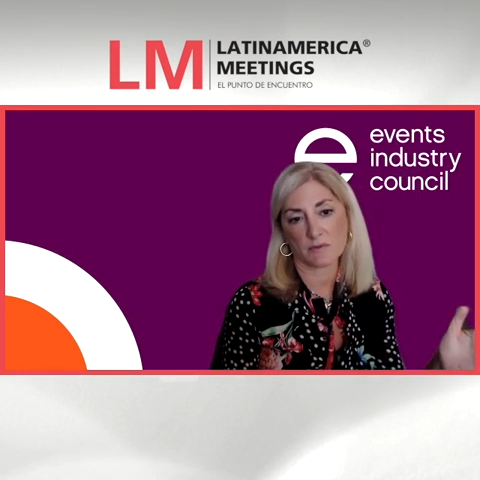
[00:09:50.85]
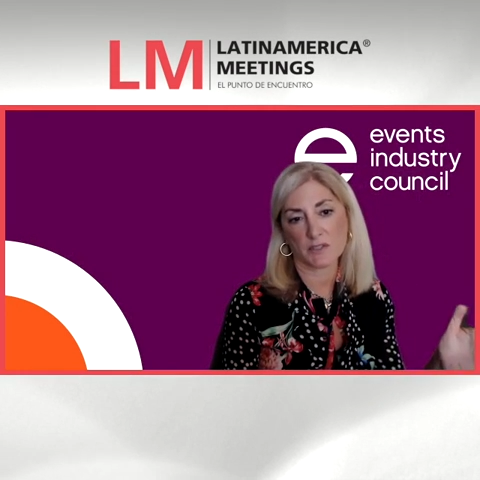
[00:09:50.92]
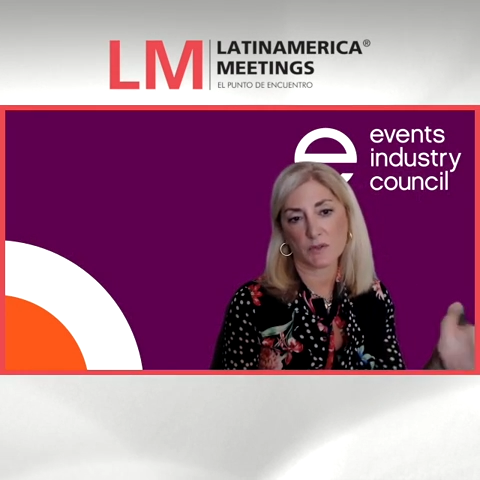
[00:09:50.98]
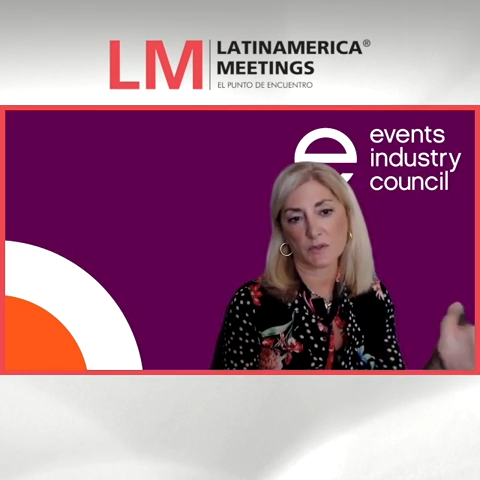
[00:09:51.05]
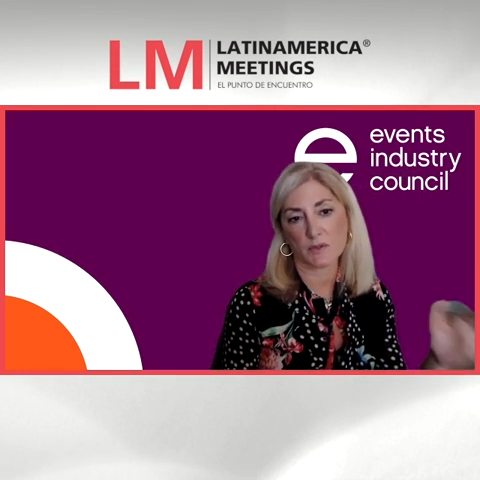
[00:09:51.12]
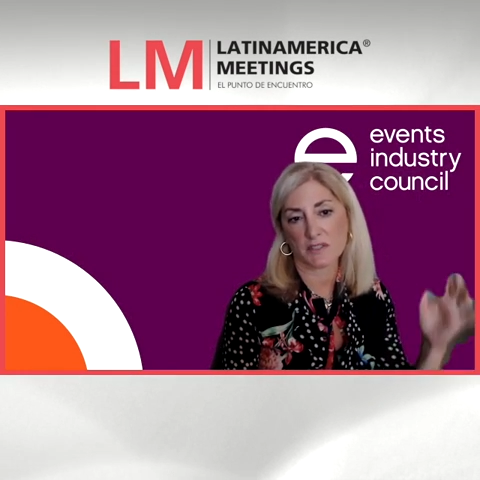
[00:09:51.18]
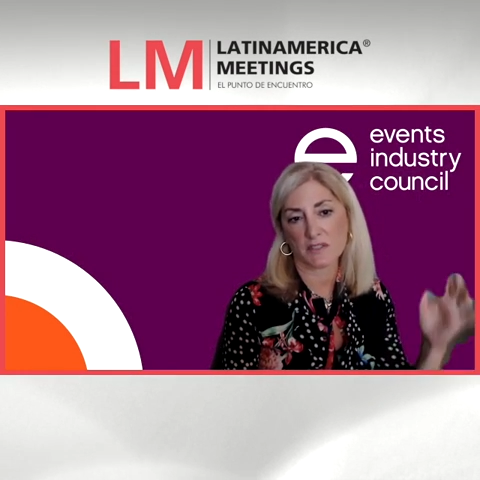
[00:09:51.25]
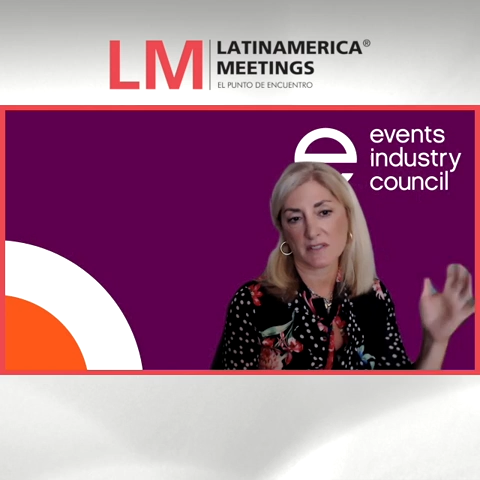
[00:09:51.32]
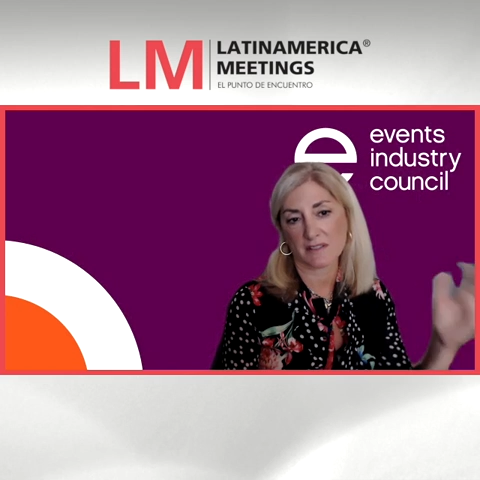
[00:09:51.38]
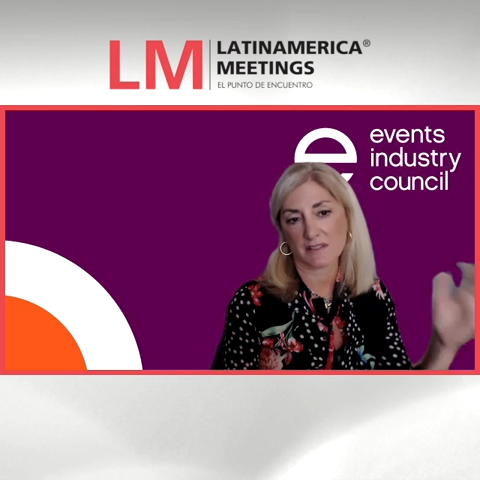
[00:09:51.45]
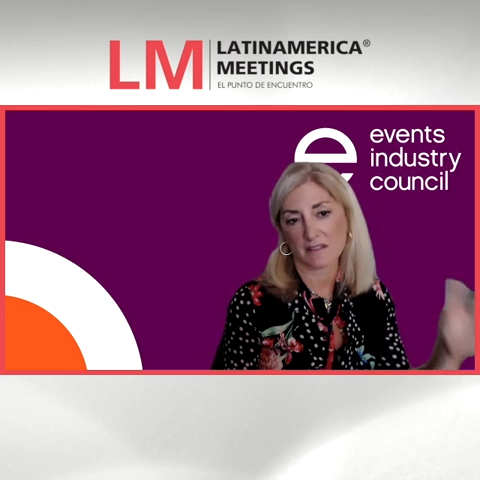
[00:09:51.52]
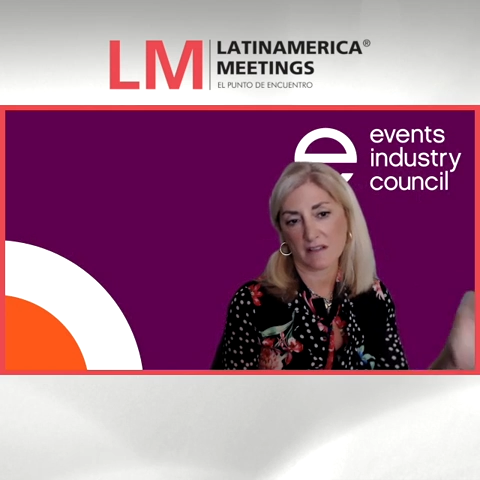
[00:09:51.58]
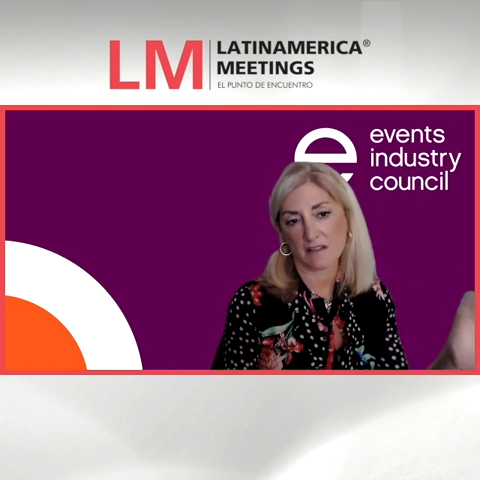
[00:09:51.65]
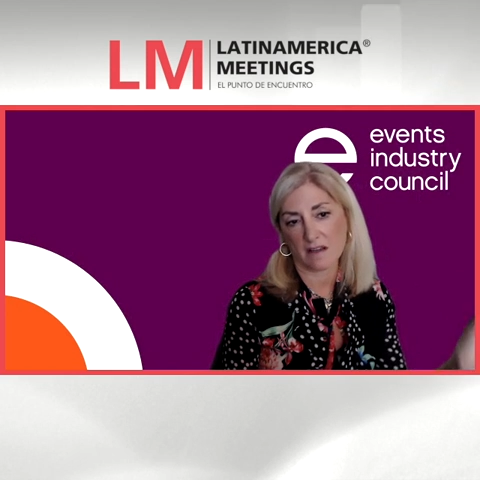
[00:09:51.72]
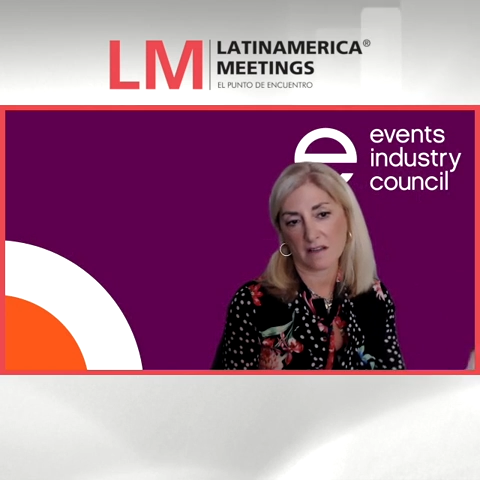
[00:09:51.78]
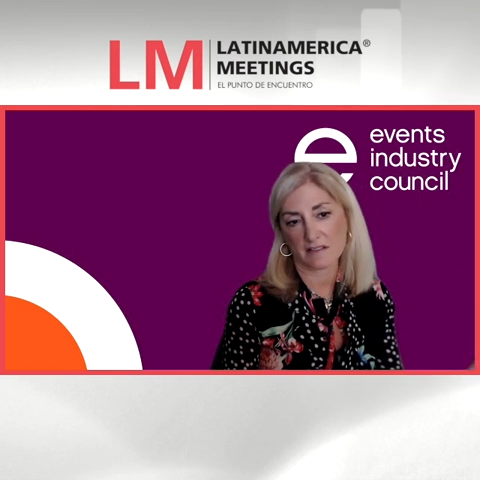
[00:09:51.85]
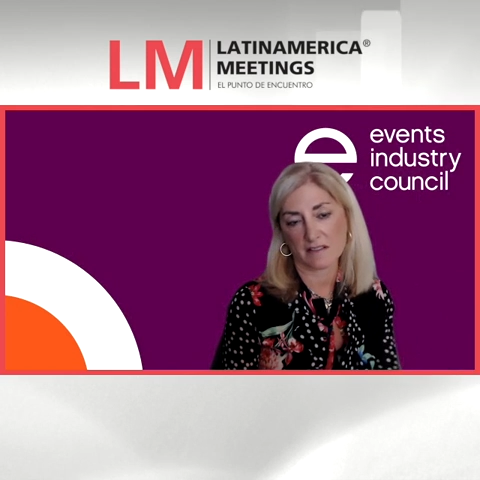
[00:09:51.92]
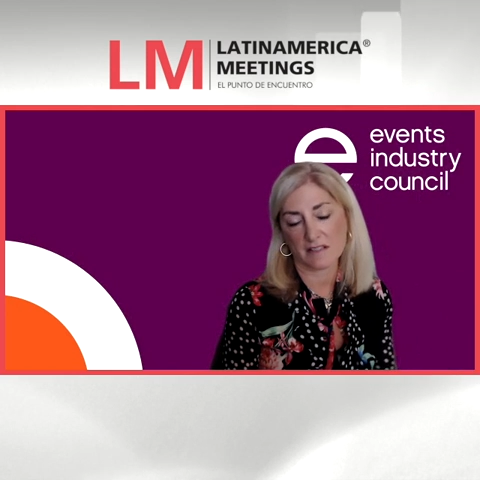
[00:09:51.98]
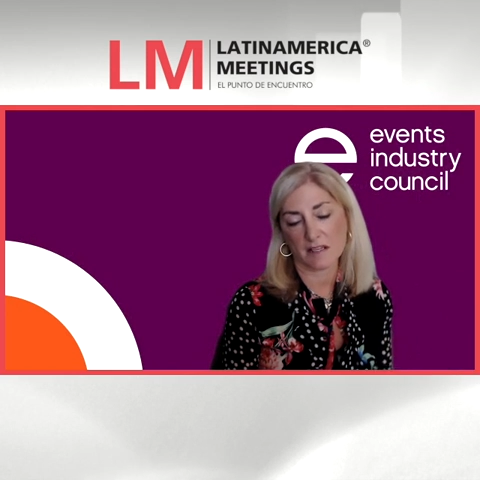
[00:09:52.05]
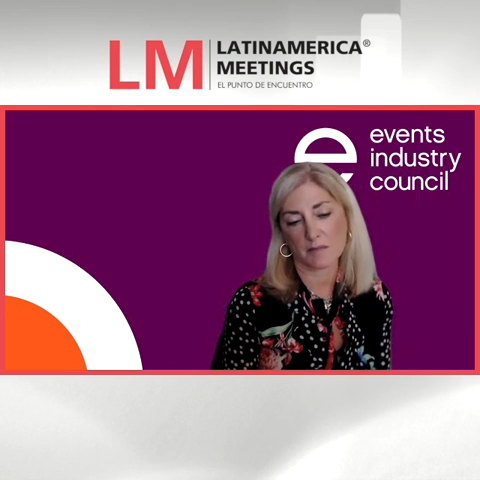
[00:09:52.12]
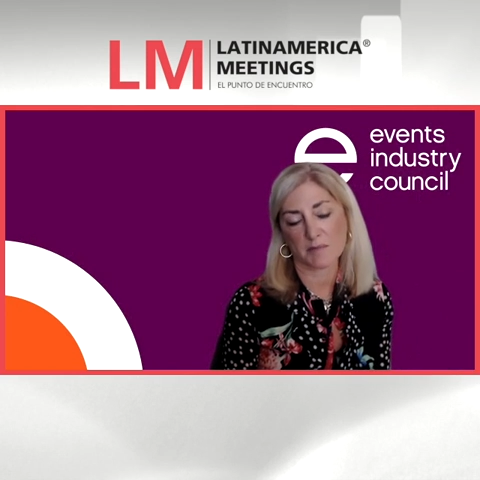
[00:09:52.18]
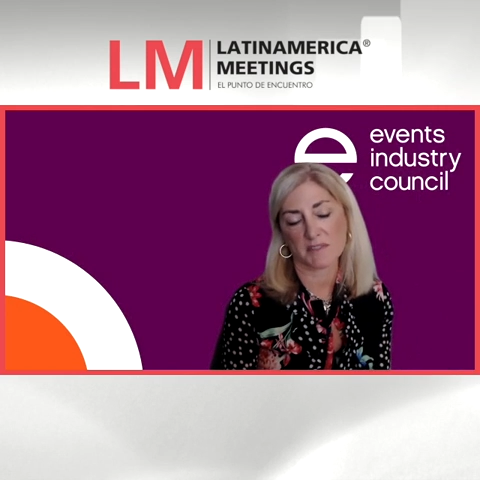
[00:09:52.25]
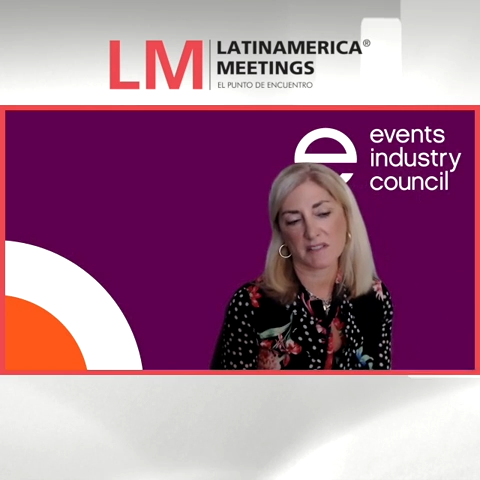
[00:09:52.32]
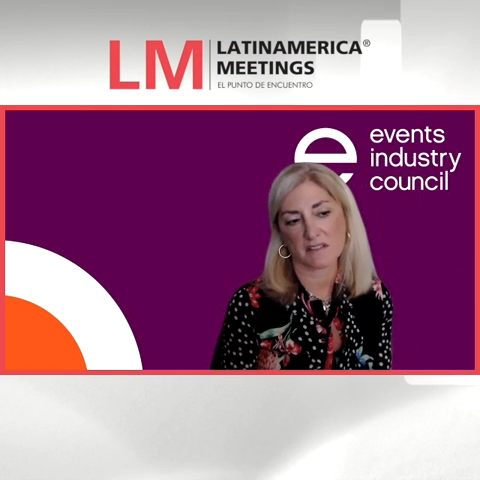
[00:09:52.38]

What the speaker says: resources and concepts.